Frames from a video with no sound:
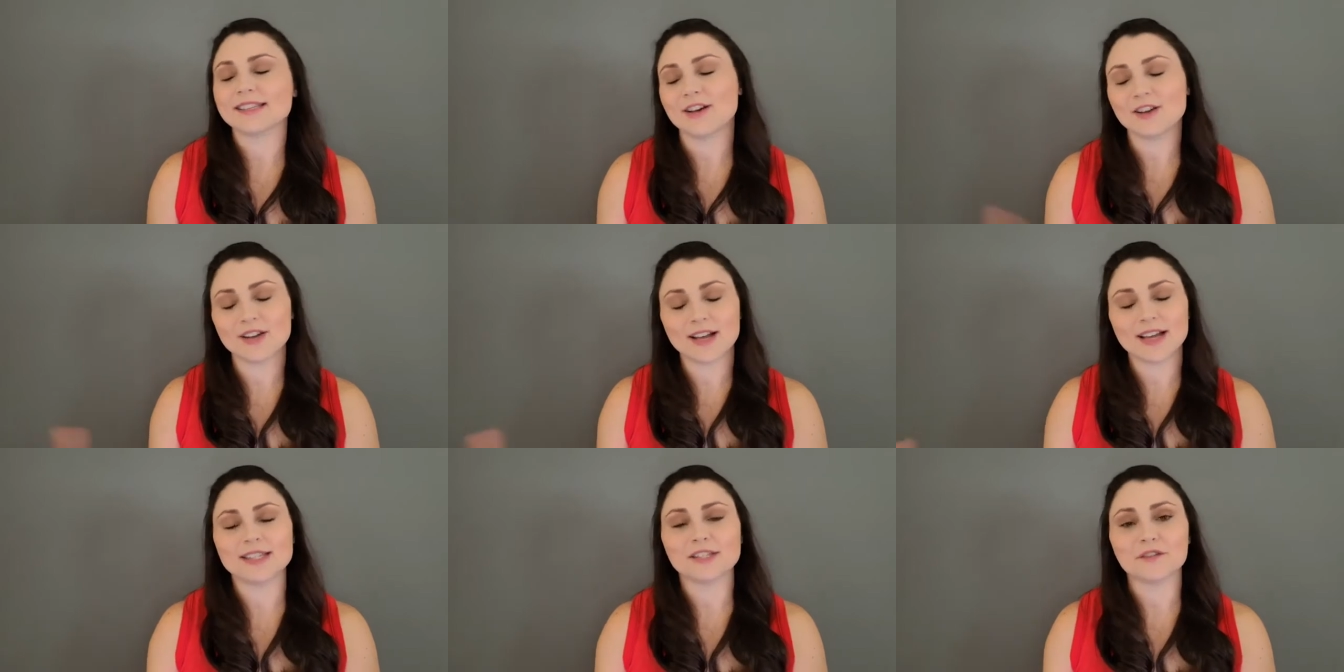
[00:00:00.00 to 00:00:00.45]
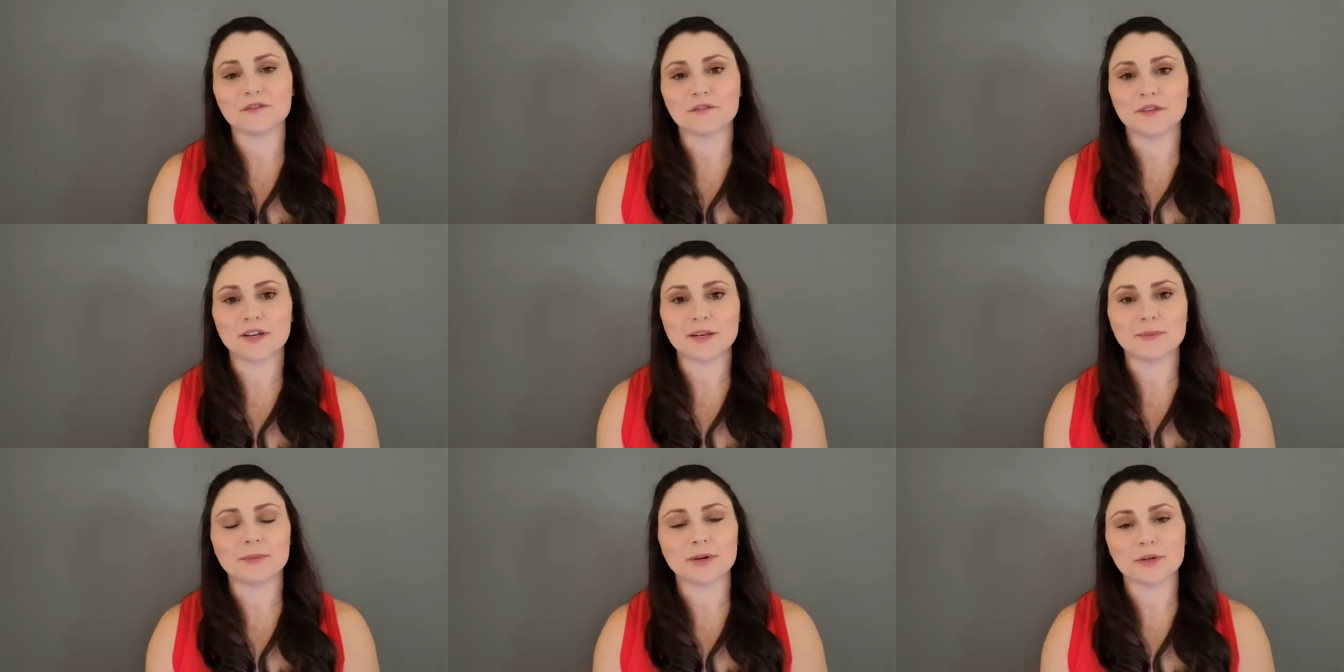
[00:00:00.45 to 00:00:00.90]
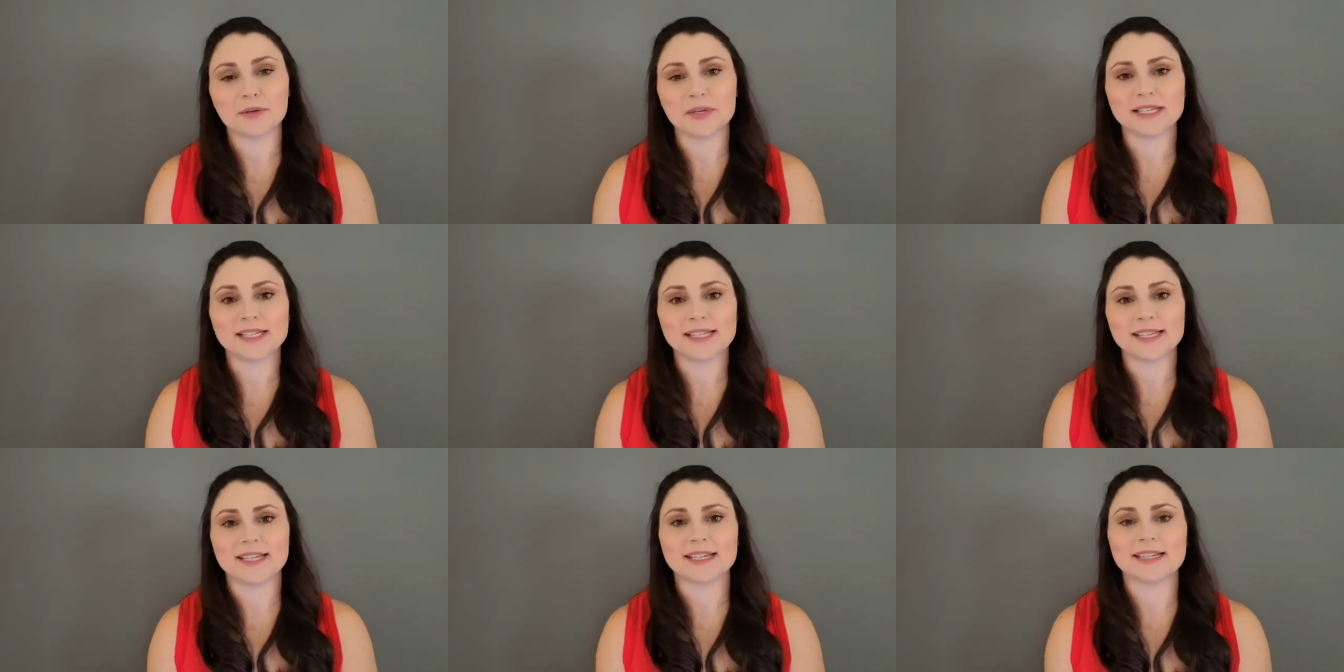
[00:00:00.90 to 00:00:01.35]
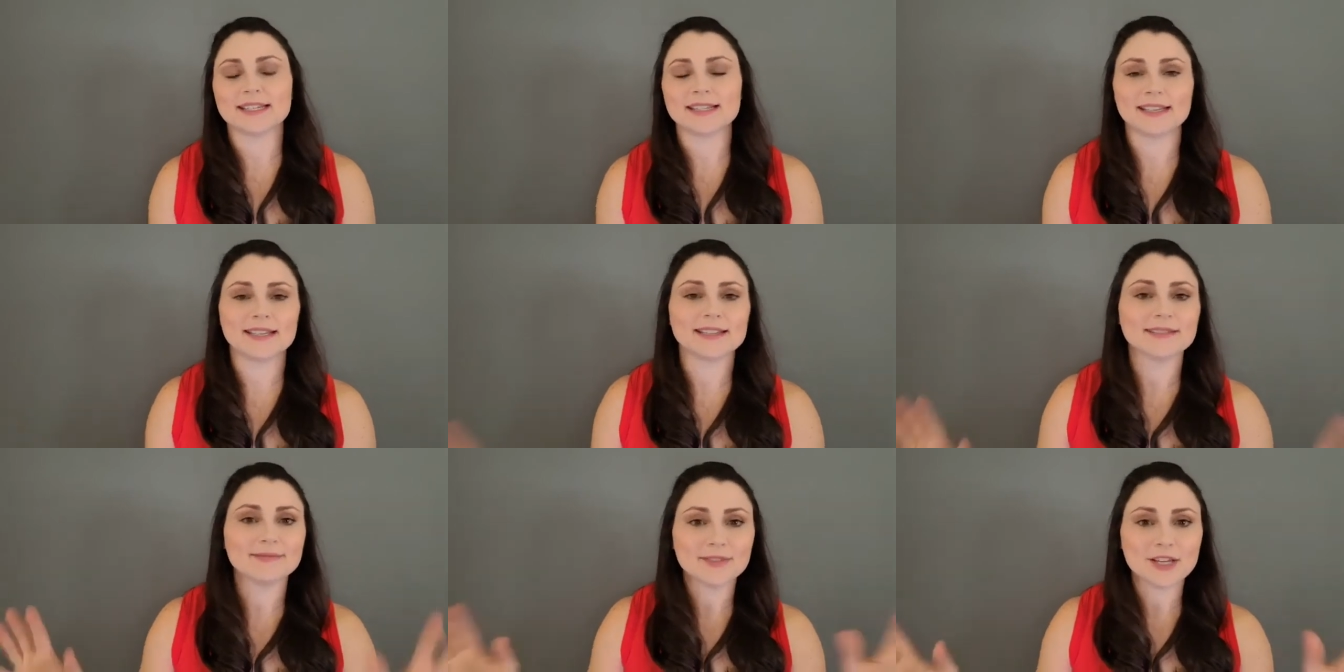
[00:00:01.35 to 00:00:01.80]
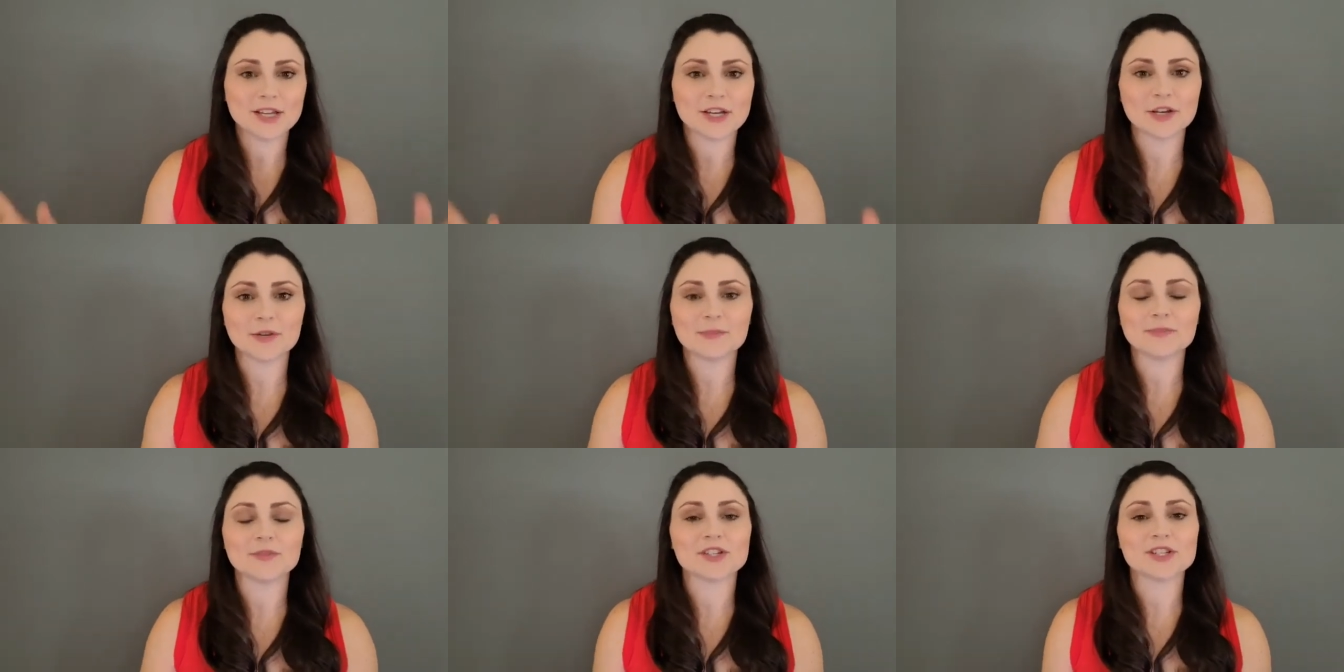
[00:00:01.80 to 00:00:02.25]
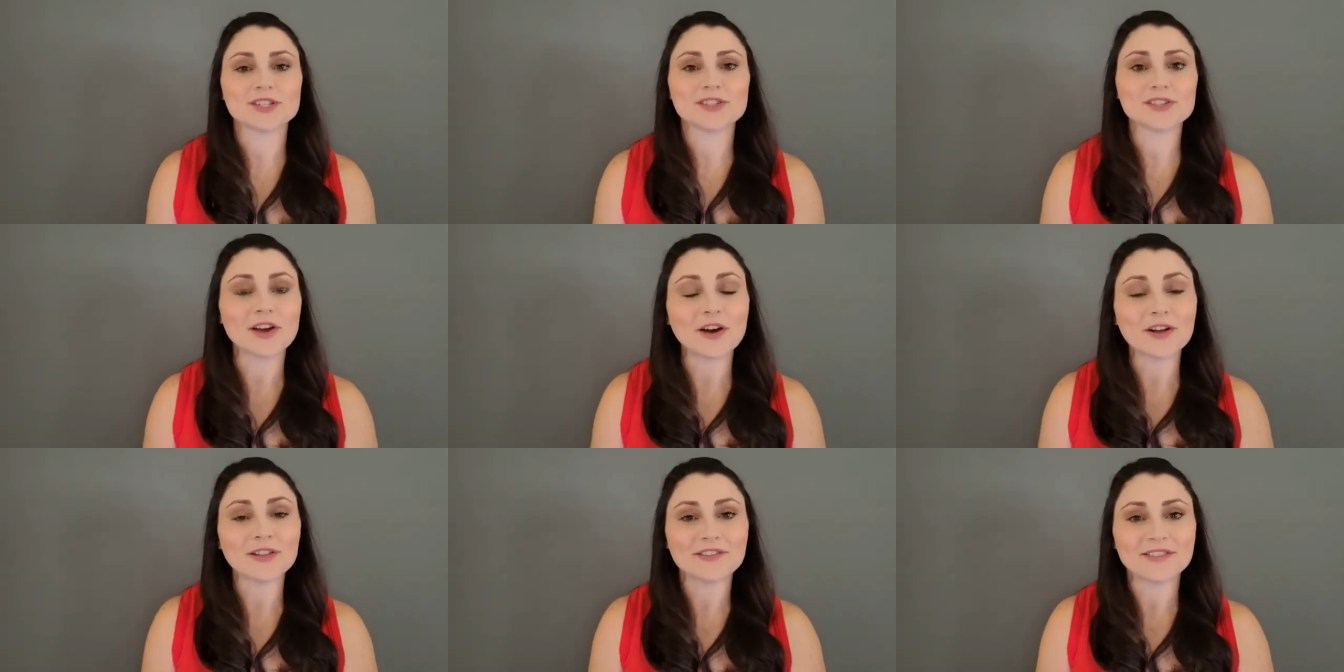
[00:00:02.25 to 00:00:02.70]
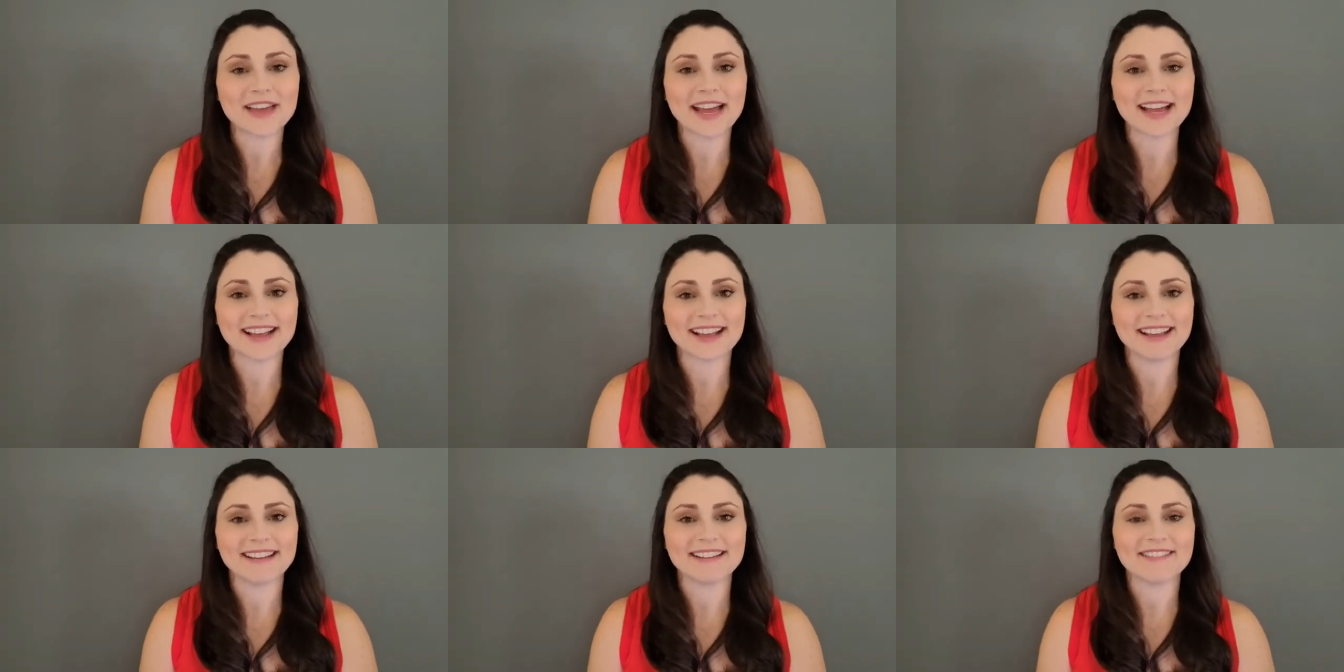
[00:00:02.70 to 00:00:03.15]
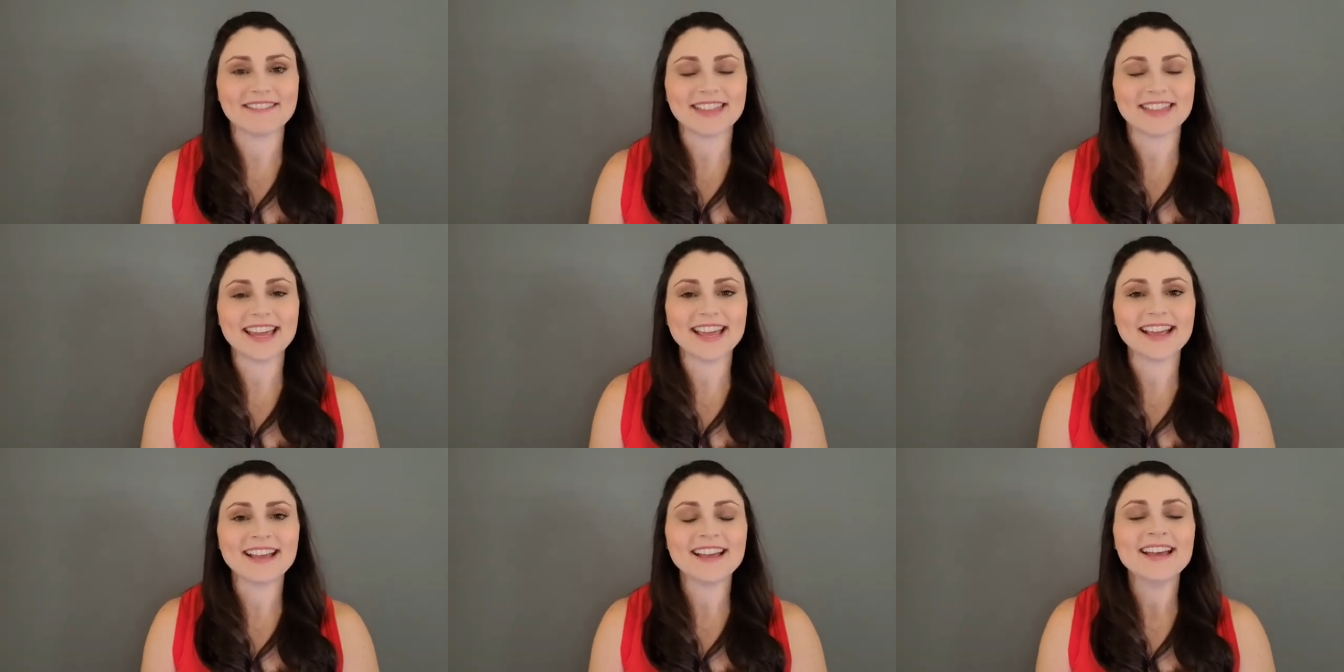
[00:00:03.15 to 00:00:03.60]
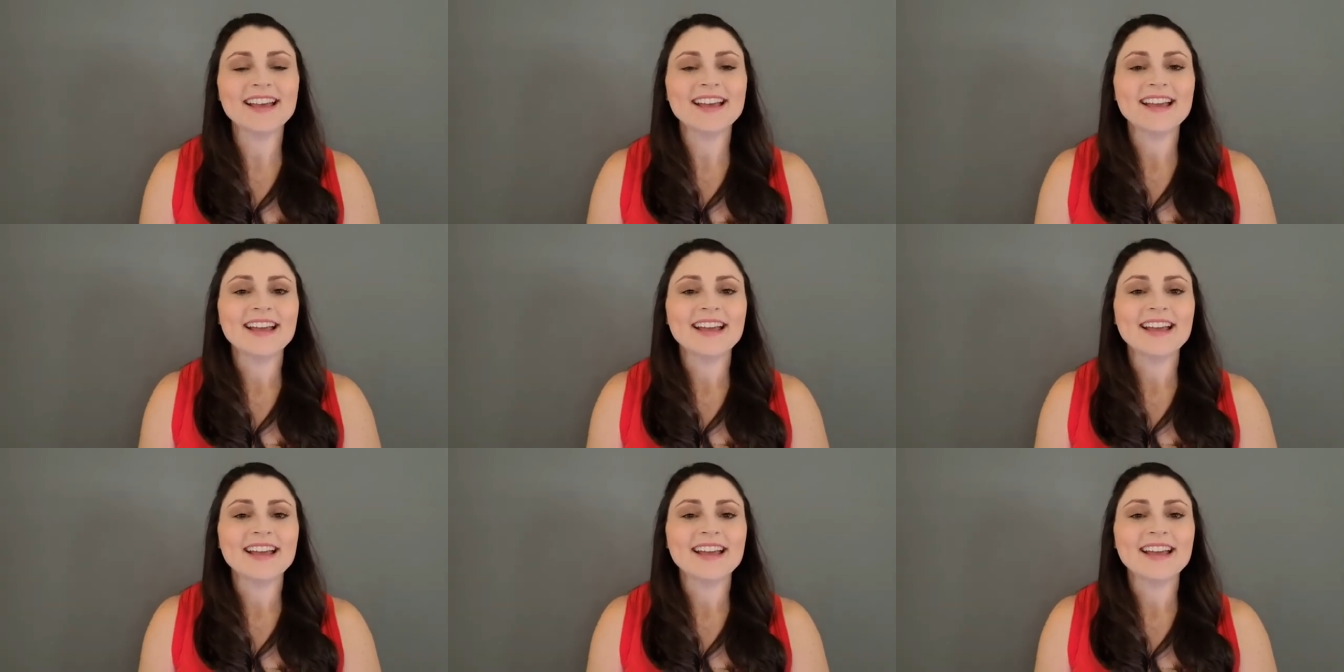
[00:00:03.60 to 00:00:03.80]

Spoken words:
all kinds of fun bonuses, and just all of that kind of thing.